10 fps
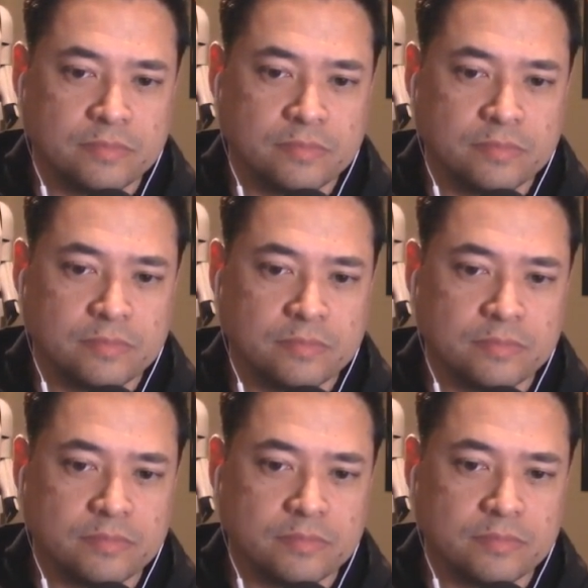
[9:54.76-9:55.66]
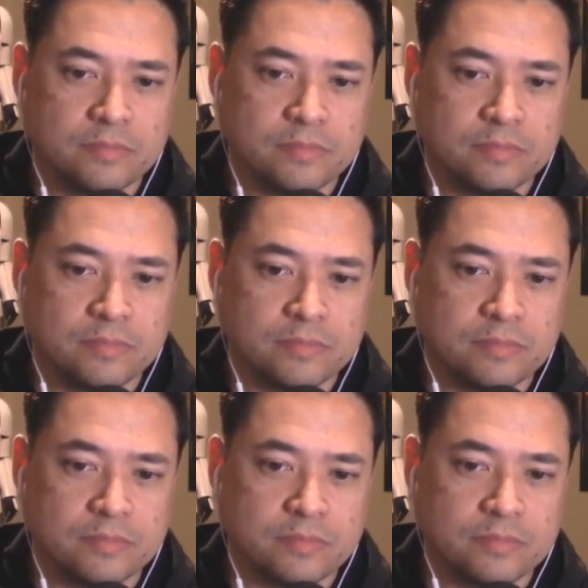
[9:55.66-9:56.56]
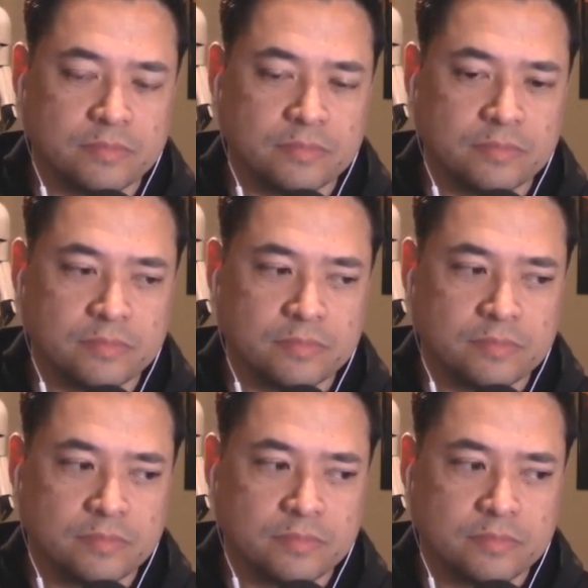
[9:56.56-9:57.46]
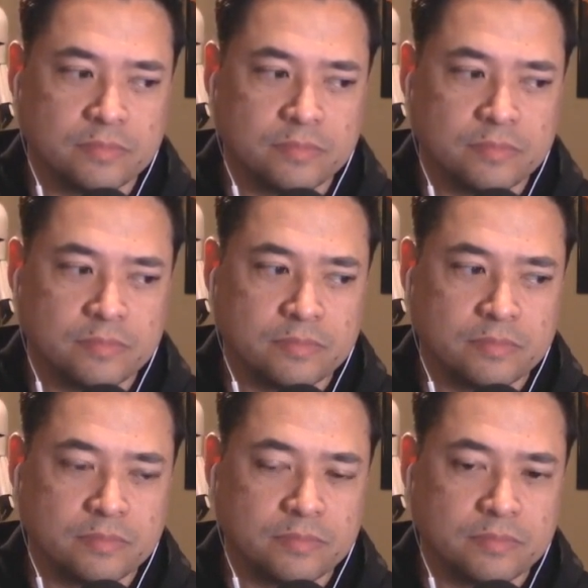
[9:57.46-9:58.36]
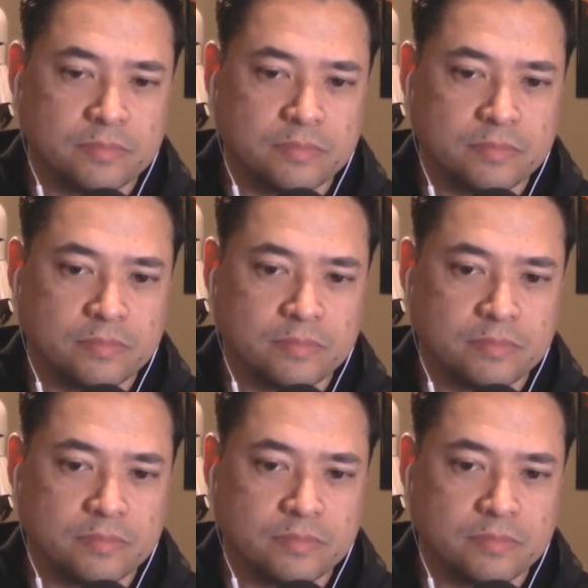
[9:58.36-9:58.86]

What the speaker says: (silent)